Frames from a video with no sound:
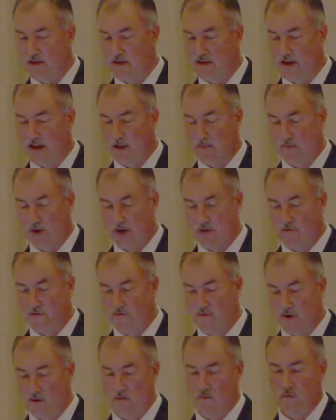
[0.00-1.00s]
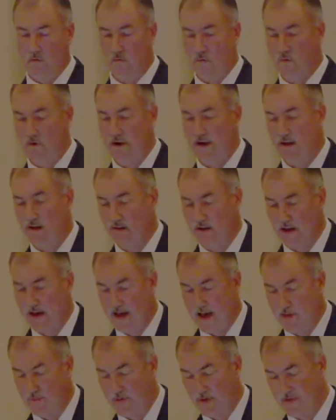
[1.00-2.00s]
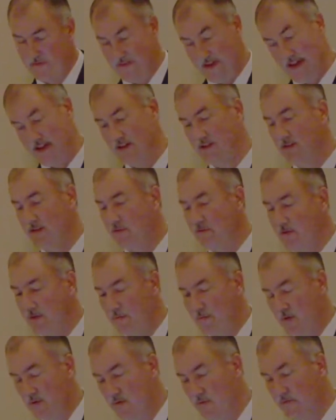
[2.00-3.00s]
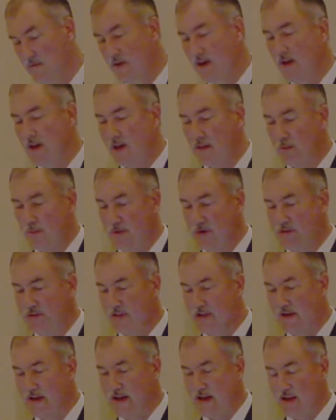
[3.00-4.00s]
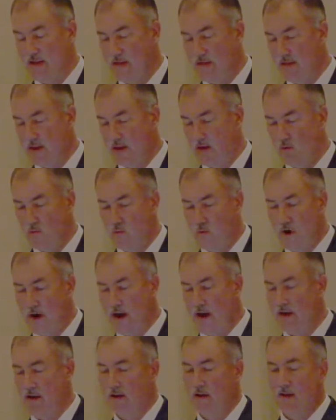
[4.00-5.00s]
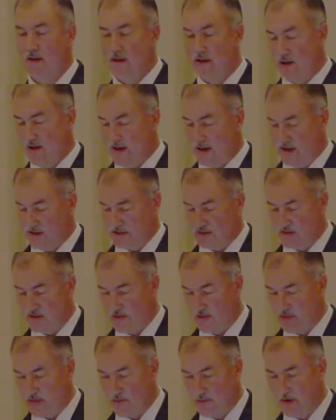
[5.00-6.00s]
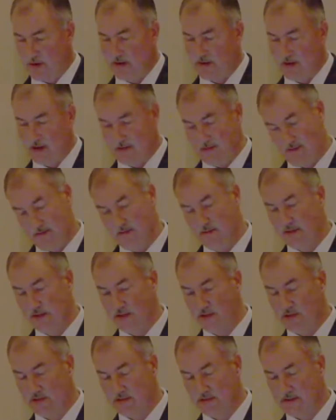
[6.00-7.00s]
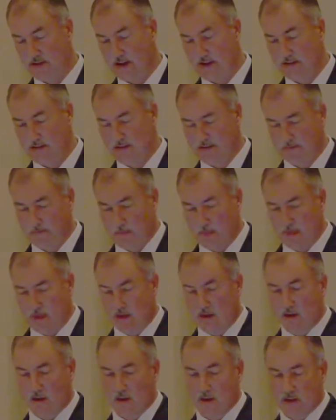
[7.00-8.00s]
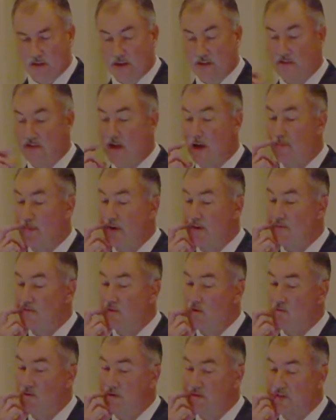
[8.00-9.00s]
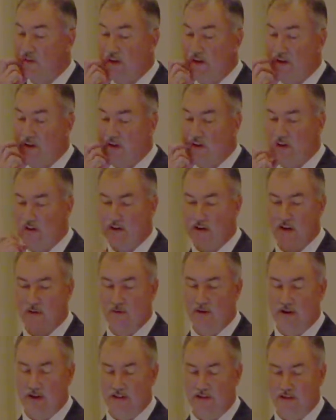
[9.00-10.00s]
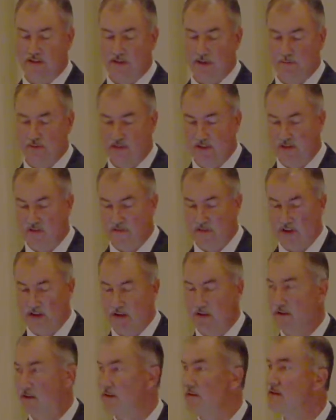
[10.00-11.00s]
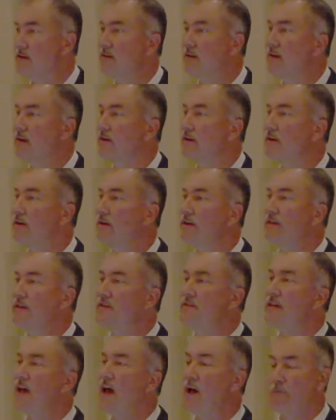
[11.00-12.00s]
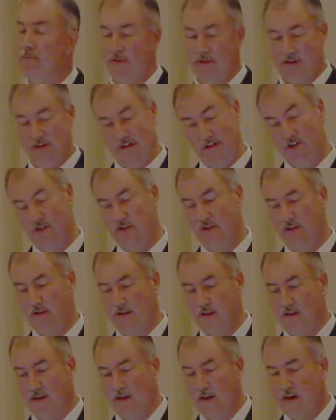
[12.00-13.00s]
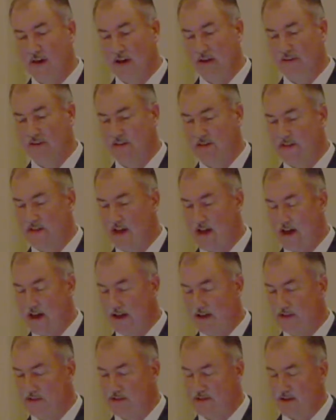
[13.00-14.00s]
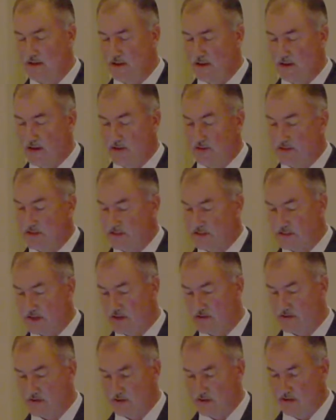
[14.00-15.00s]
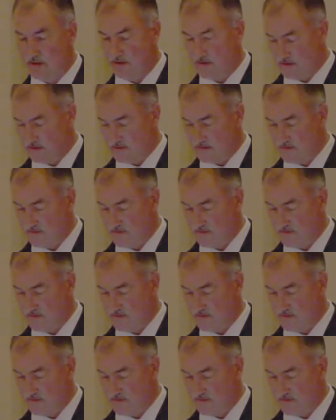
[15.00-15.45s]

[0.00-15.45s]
diabetic foot wound waiting to happen if that isn't removed. The person on the right has 3 lesion sites. These diabetic foot wounds can occur anywhere on the tips of the feet. They can occur on the top of the digit, on the sides. There's a central